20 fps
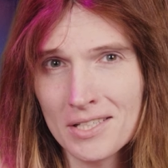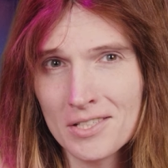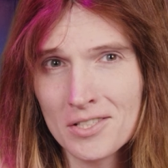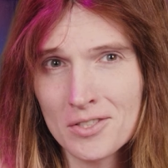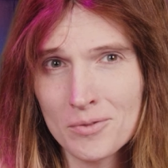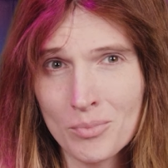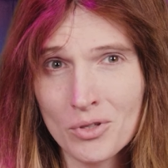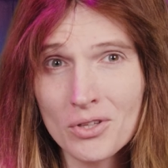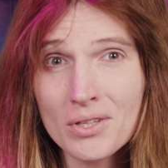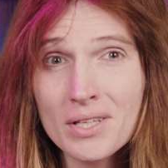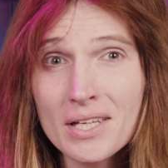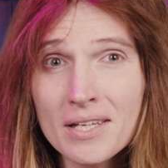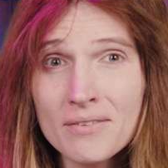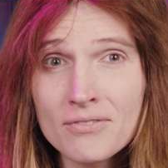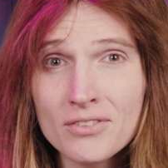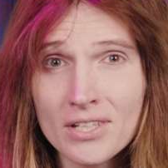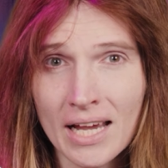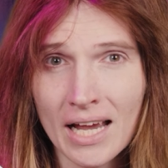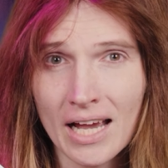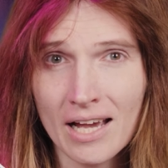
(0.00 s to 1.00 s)
is believed
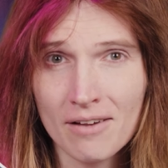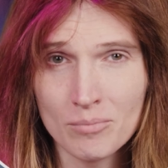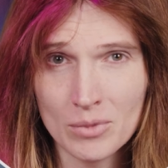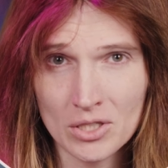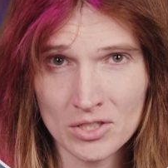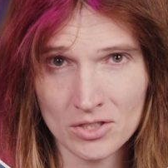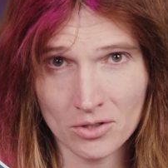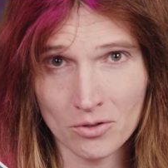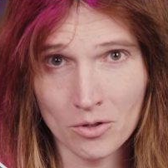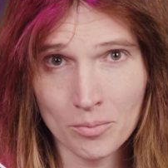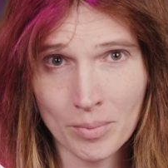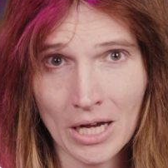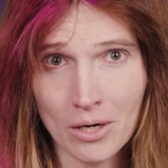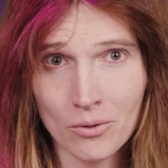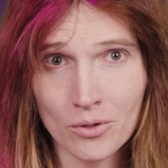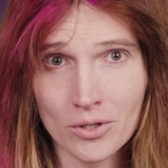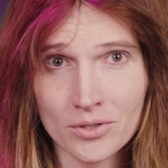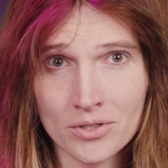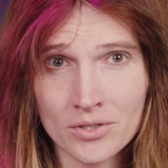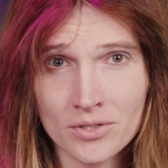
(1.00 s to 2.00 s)
to have mystical
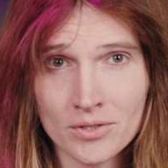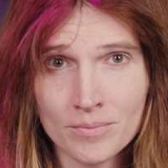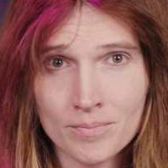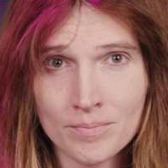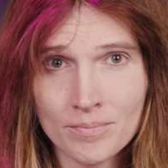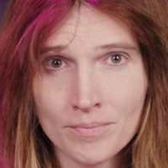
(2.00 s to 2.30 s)
powers.